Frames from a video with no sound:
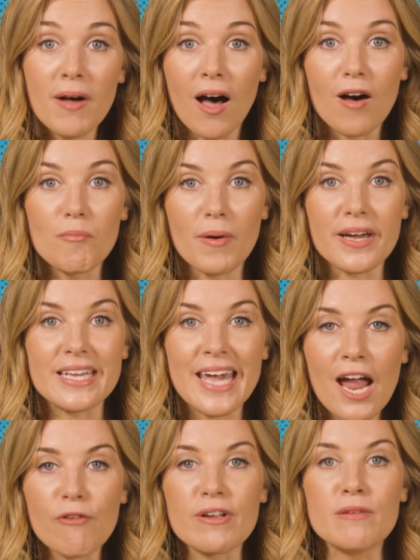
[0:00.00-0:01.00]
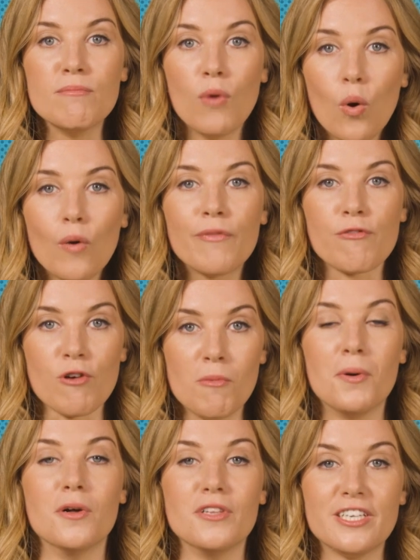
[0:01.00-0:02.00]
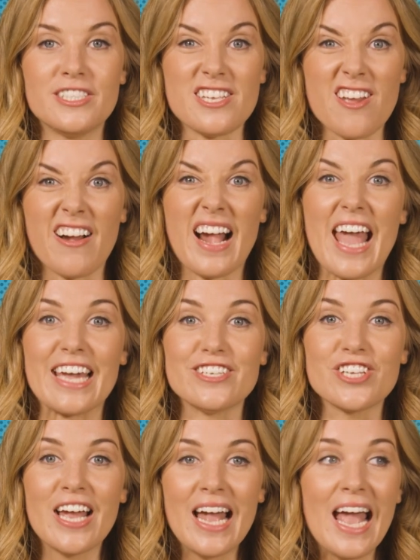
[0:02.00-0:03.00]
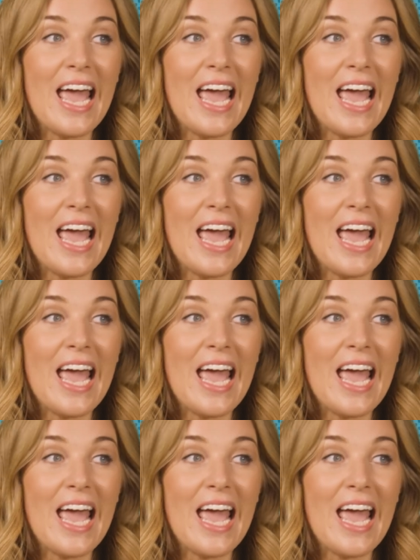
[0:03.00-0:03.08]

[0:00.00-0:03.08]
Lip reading: but by caring more for a bull at a young age,